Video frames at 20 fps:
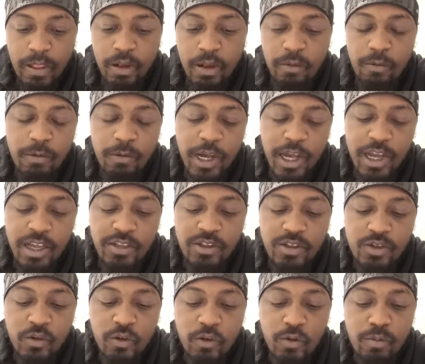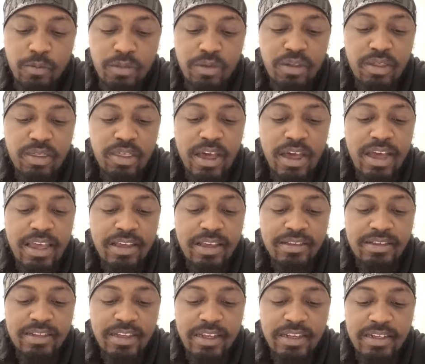Right. So
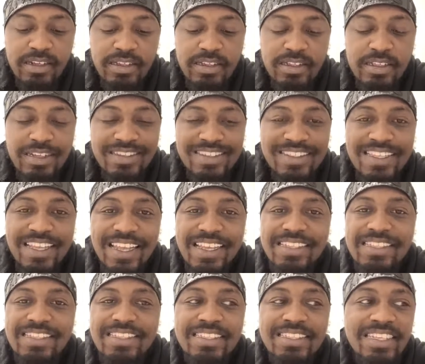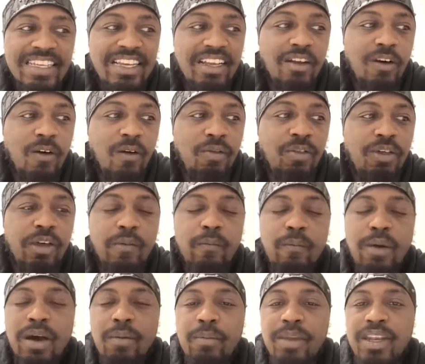Matthias and his sons, they seen all the
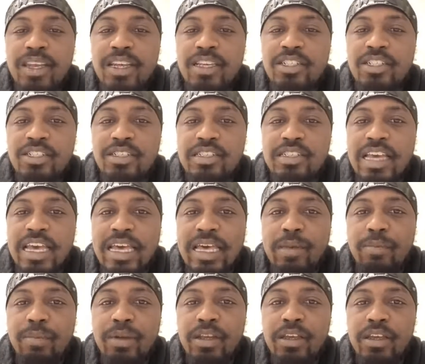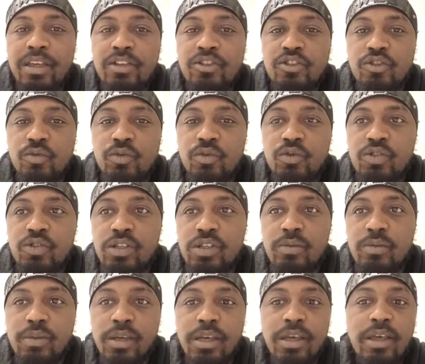abominations happening in
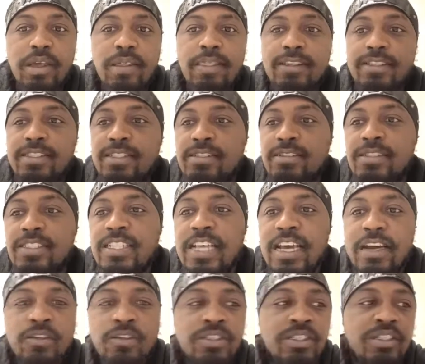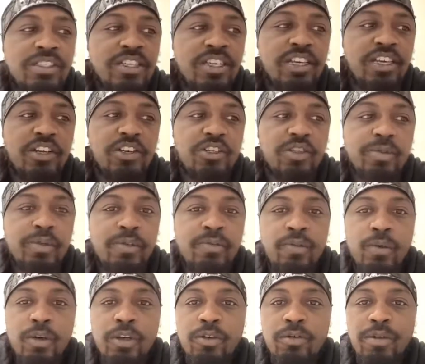Jerusalem. This is thousands of years
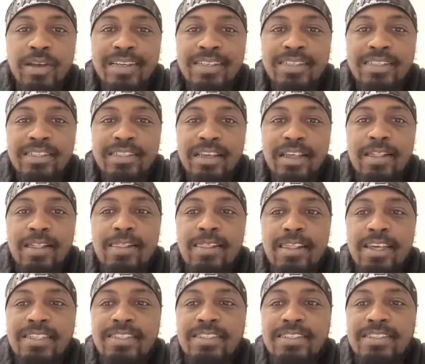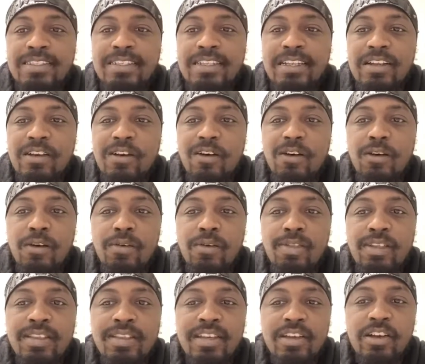before Christ. They seen all
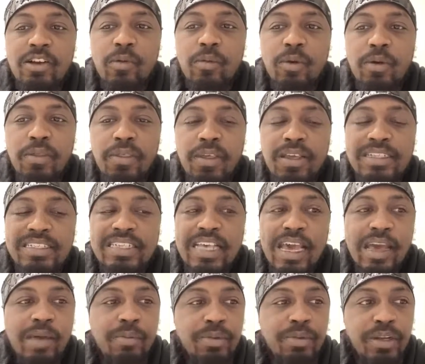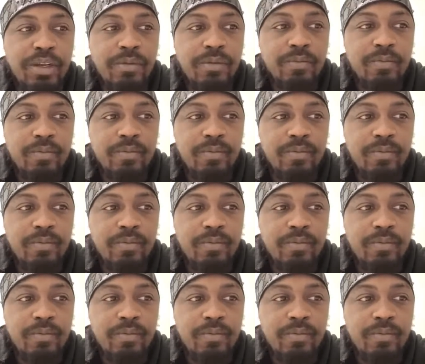the terrible things happening.